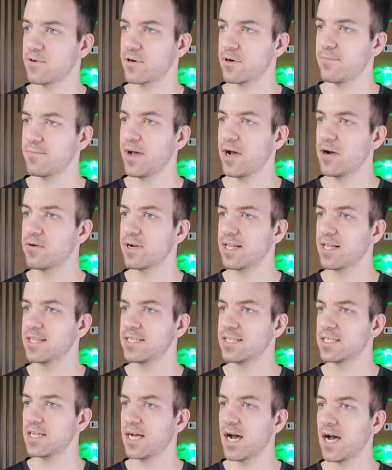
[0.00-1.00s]
our about at
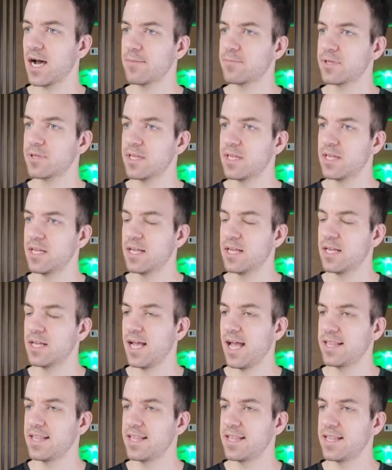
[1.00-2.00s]
the top,
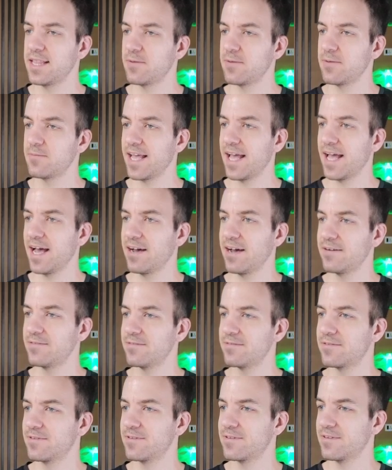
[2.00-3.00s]
and then we
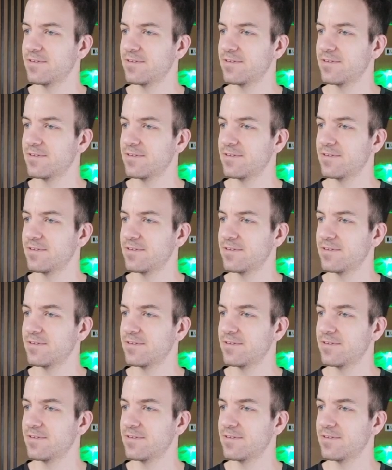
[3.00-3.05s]
have